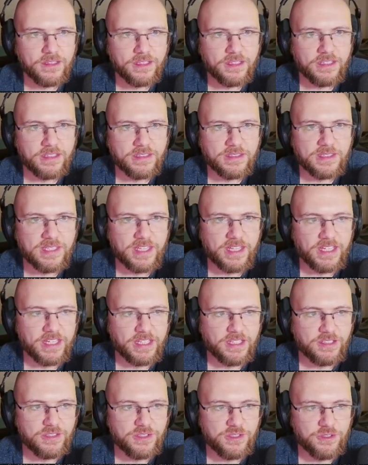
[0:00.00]
can
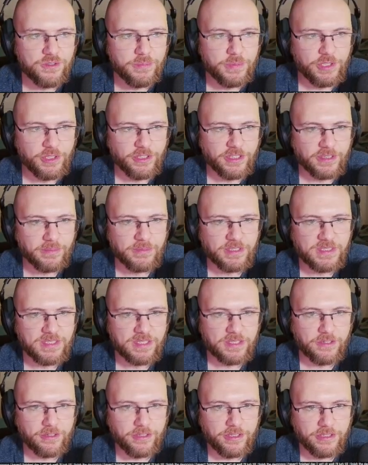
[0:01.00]
take 2 building
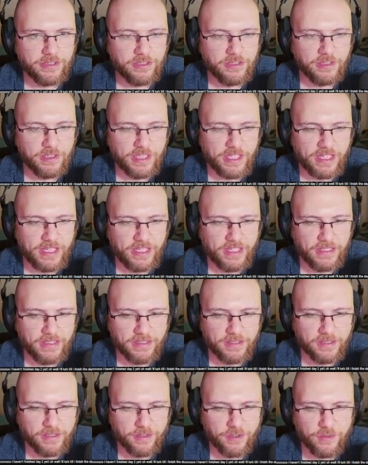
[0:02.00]
material
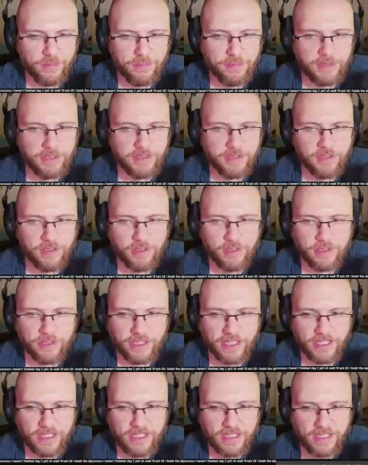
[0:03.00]
and go build
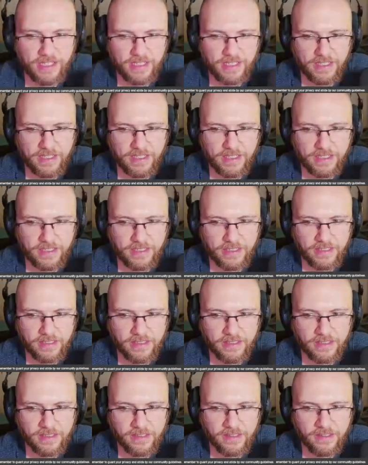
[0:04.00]

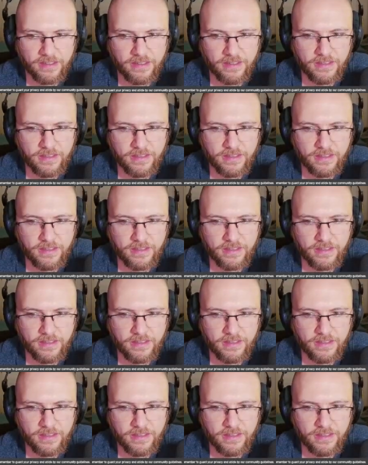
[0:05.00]
a...